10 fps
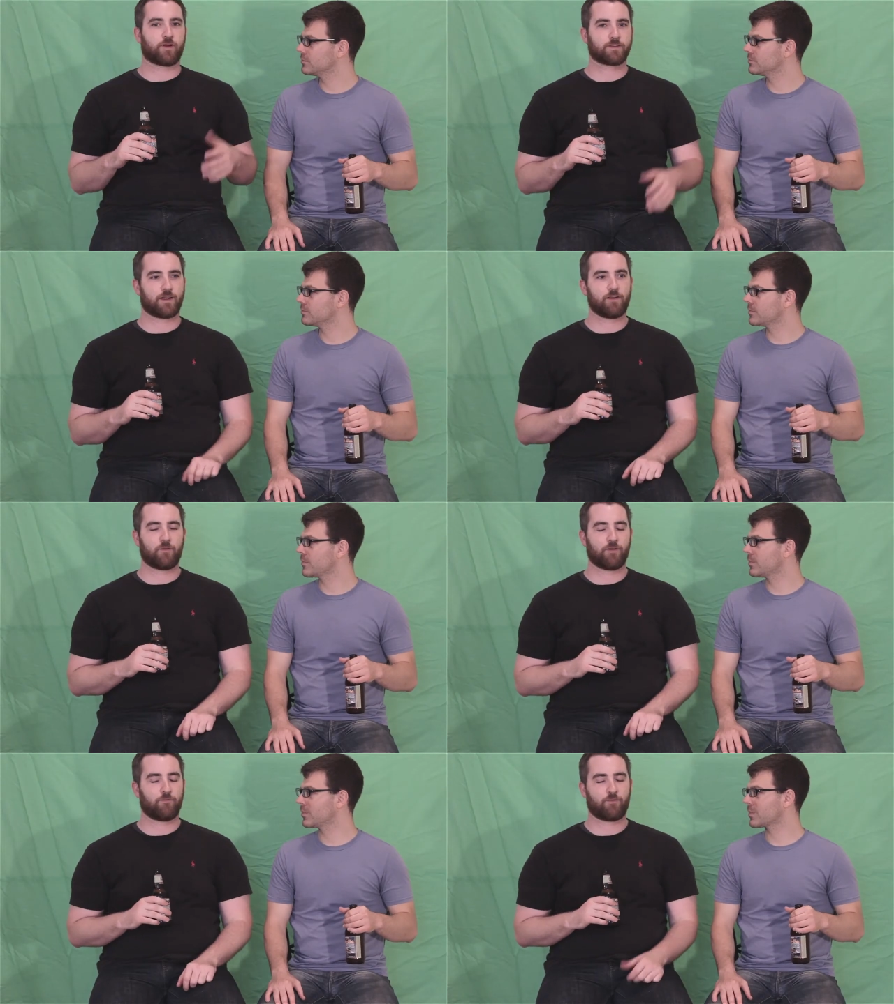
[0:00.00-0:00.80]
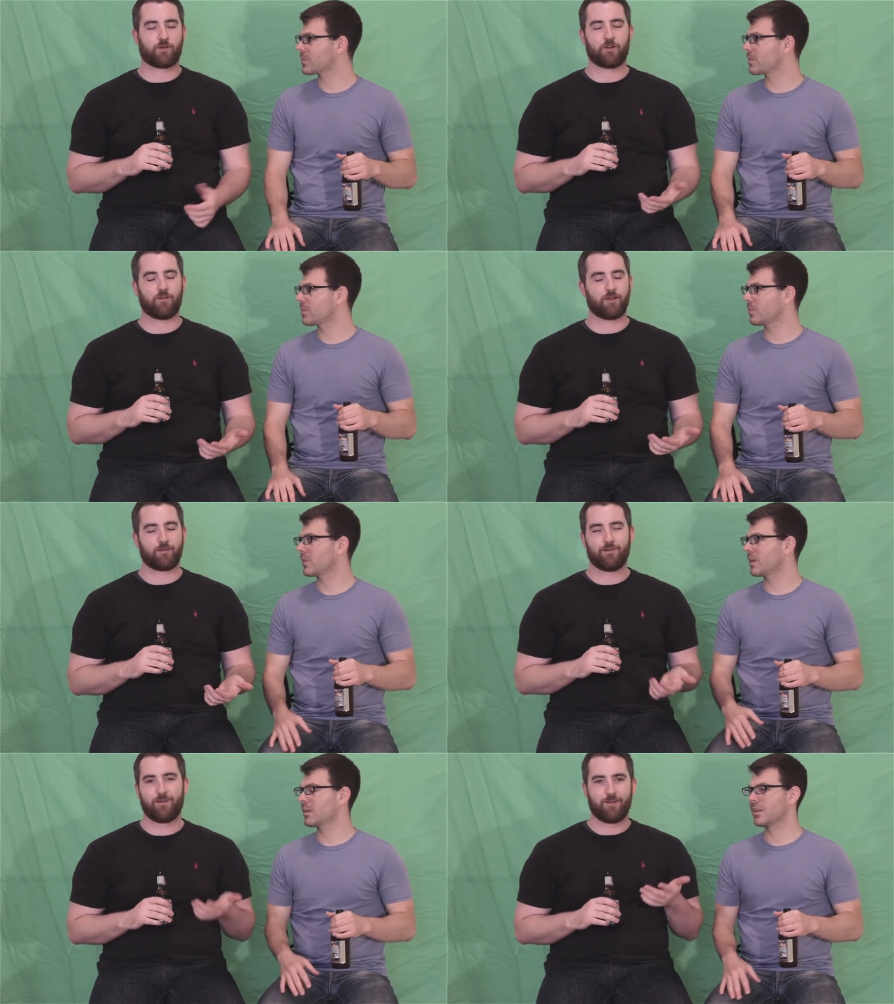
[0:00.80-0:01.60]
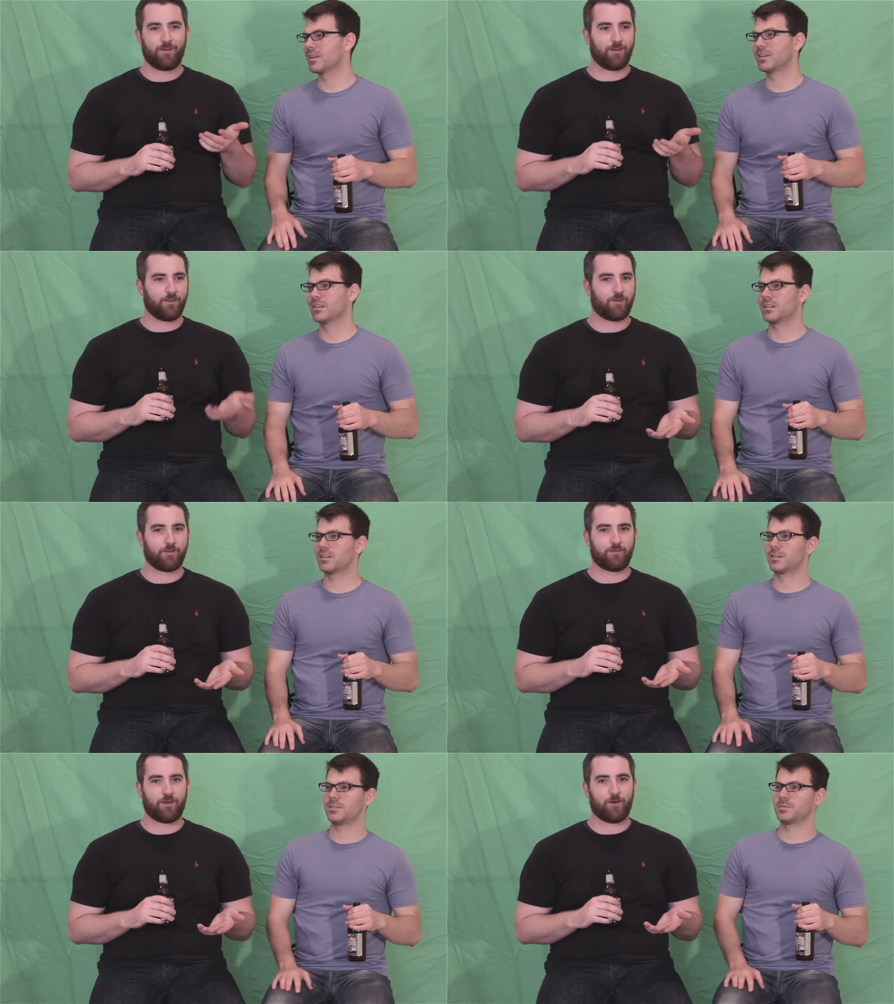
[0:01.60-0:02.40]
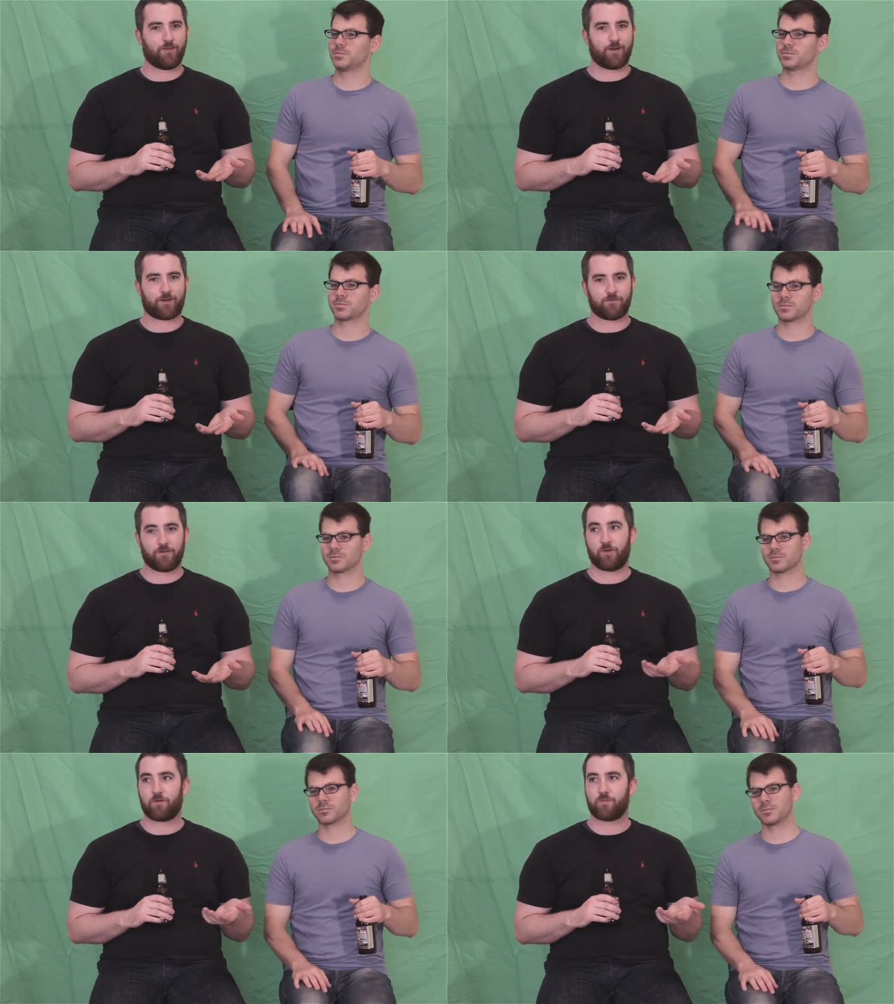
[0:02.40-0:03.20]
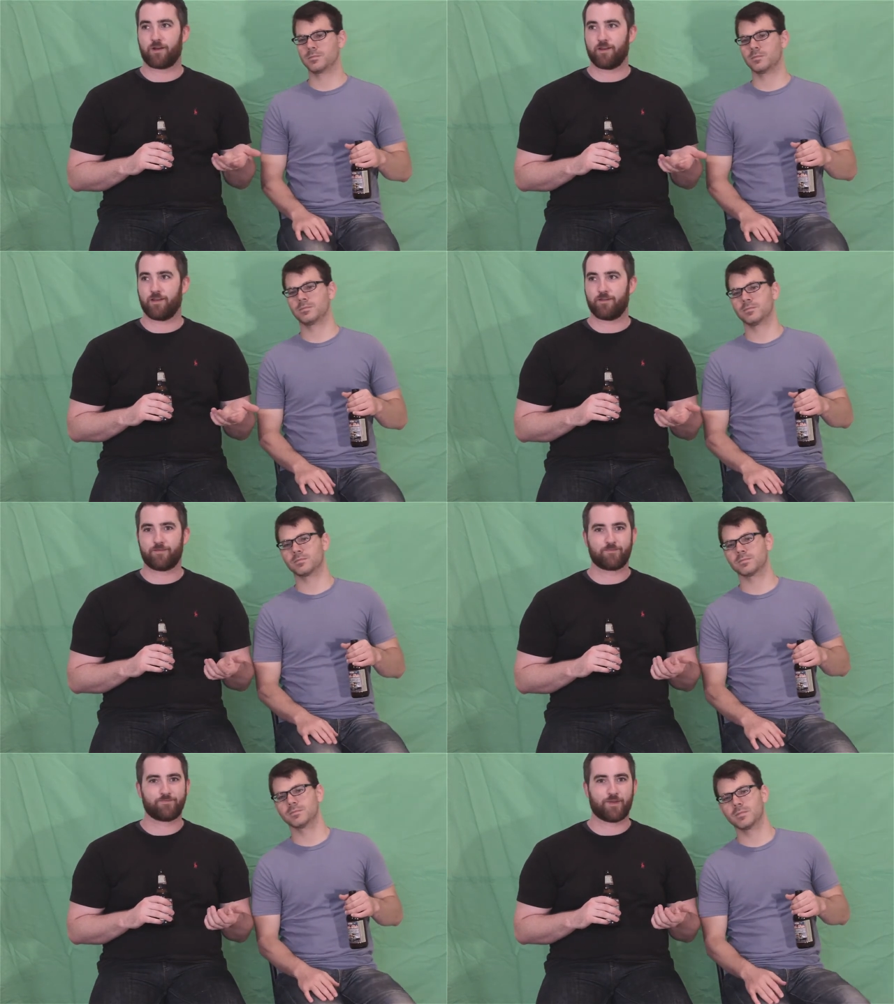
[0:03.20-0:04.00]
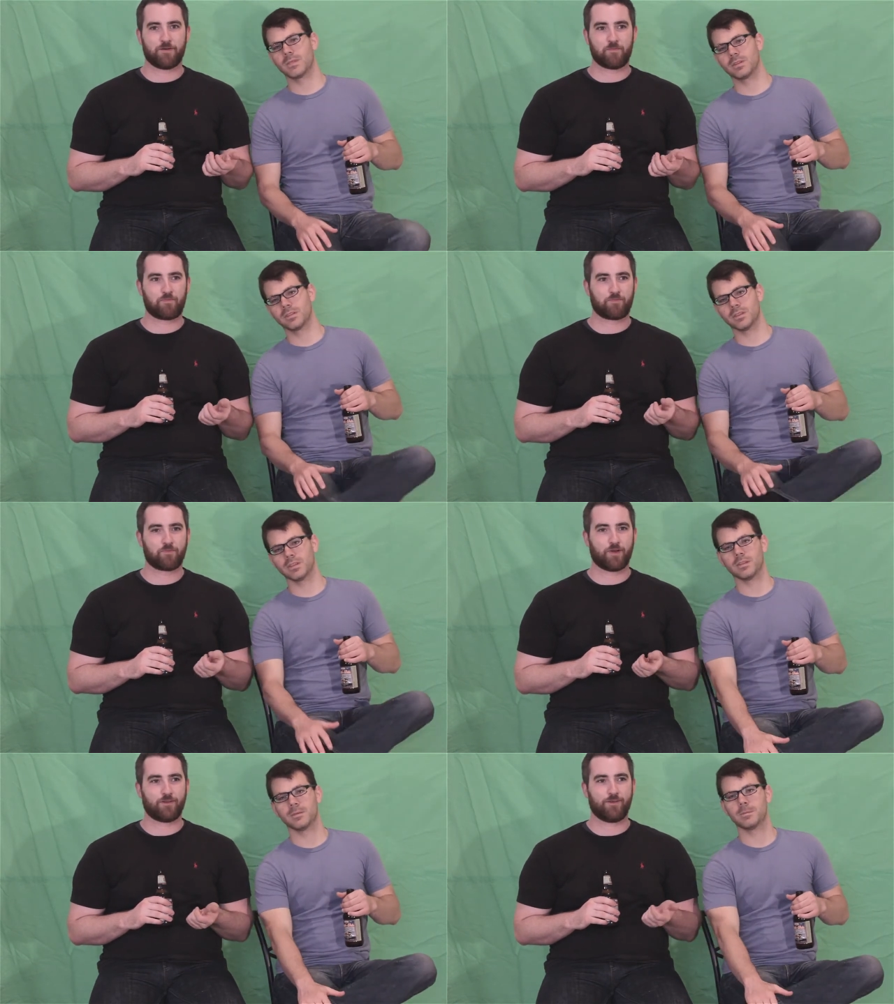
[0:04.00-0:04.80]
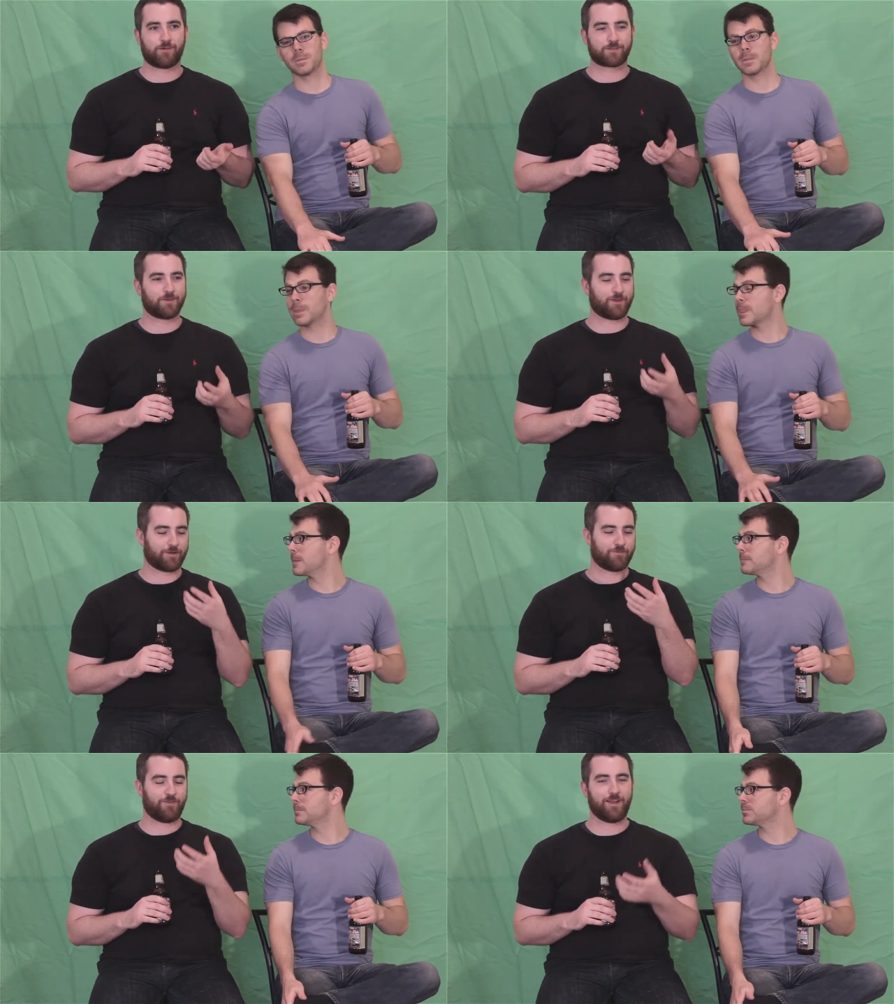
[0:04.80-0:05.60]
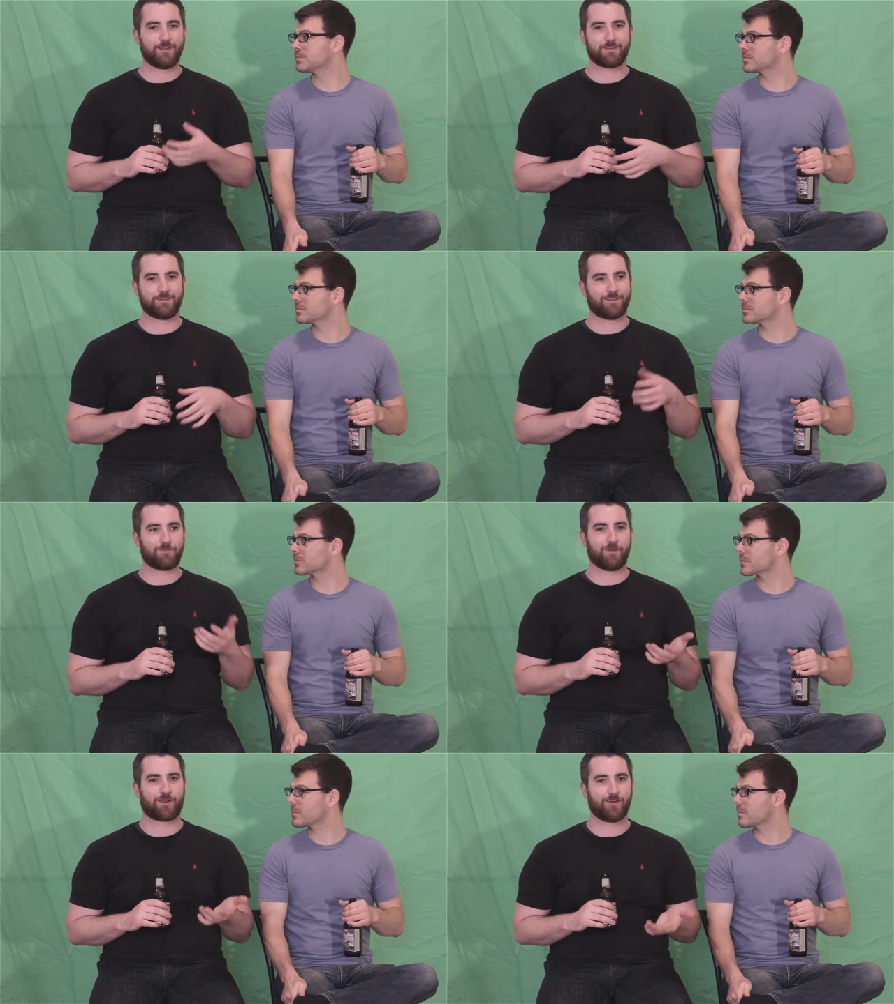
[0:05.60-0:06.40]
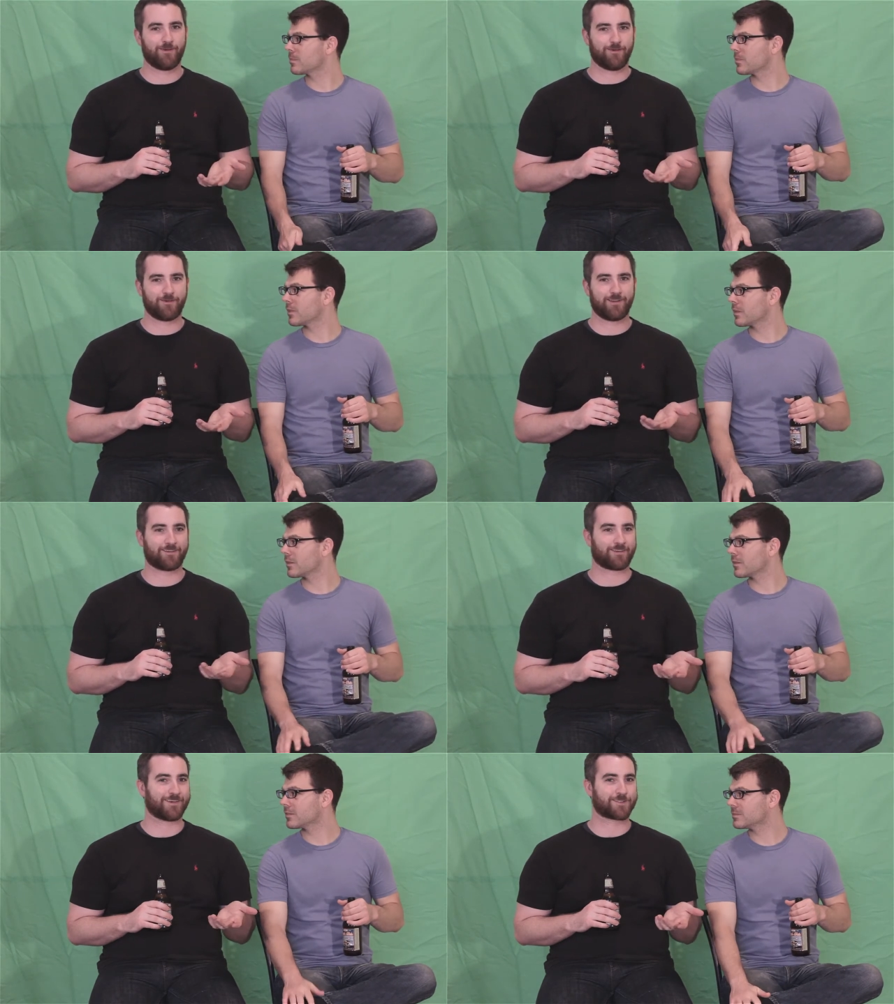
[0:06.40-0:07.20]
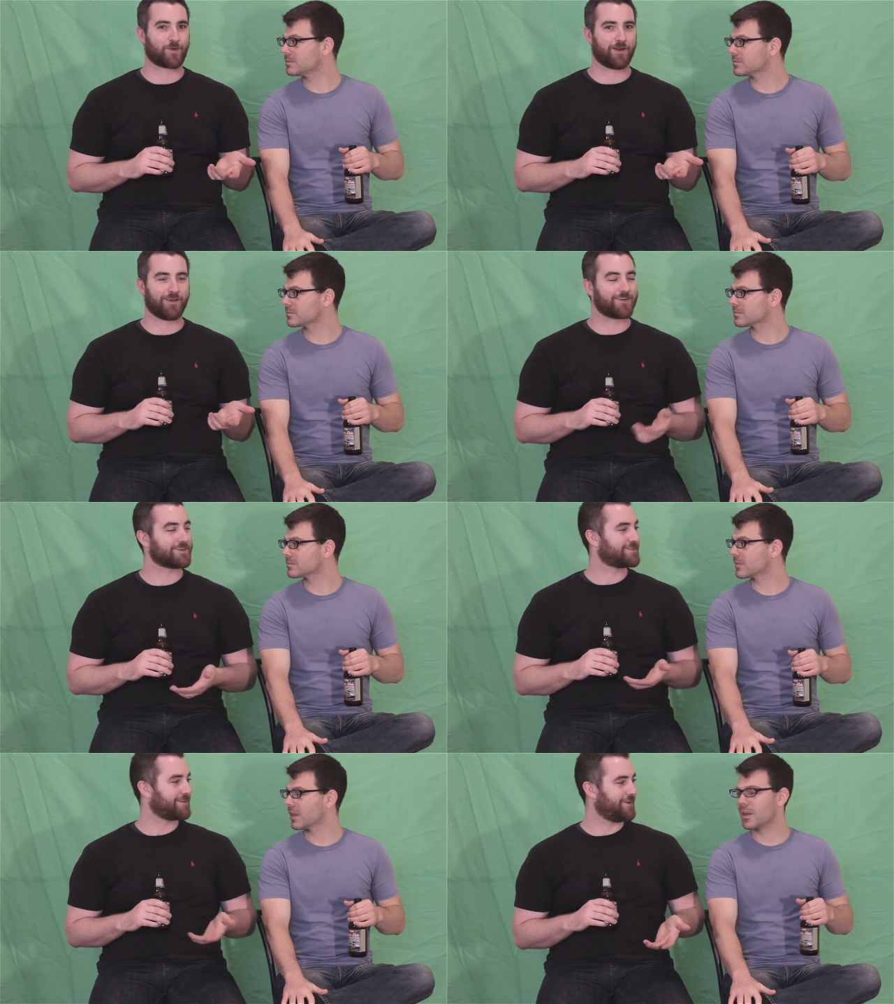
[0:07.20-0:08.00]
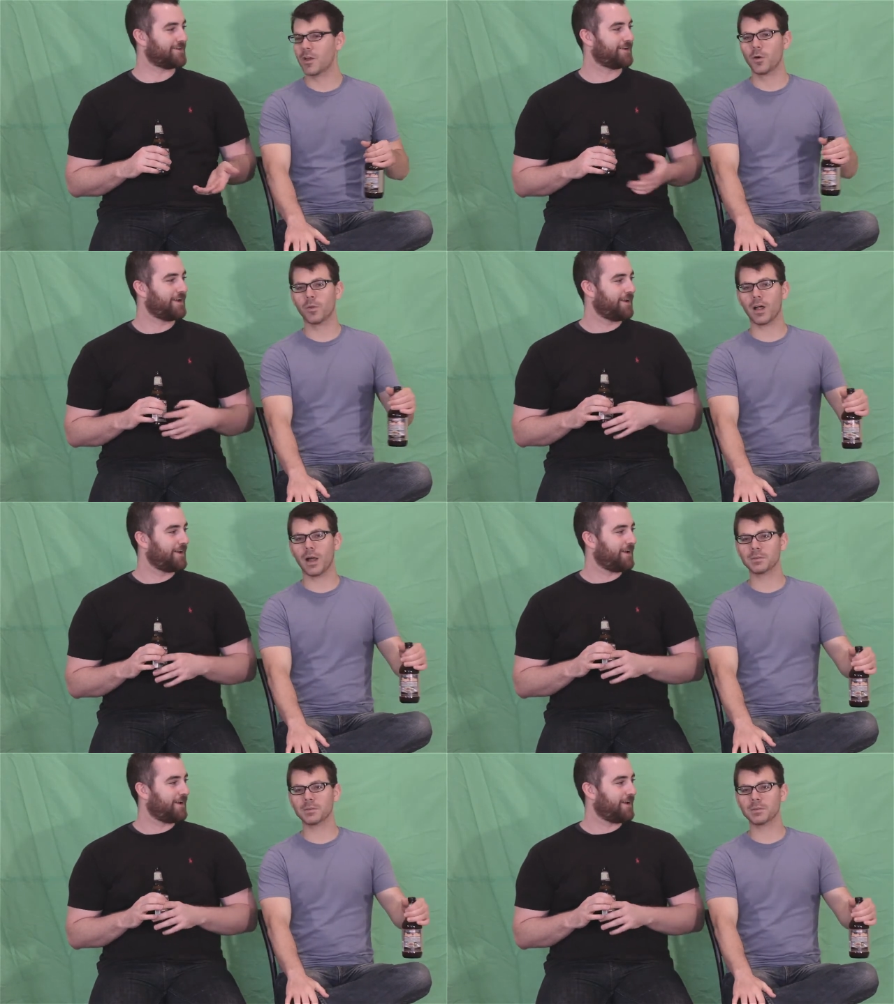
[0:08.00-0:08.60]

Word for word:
Speaker 1: for it? Because I know we, clearly you could uh, unlock your phone. Pretty neat. Um, but you also can do like your face and type in a code. It doesn't cost twenty dollars, you know. Well,